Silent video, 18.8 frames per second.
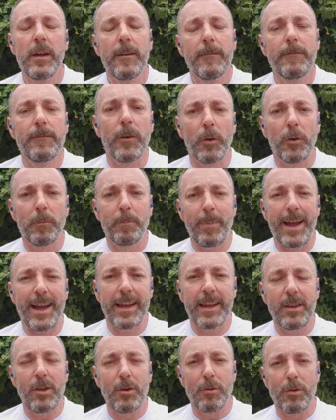foot
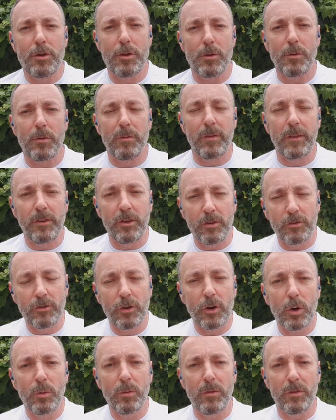back in your shoe so that your
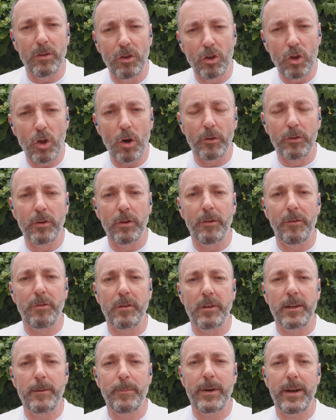toes are not
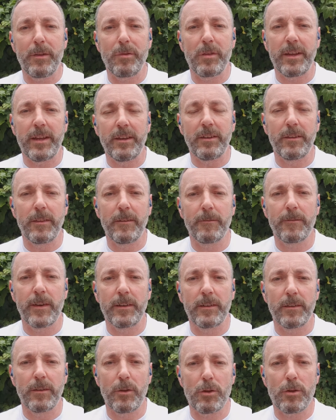constantly pressing into the
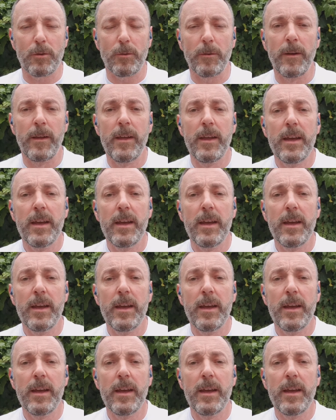front of the shoe.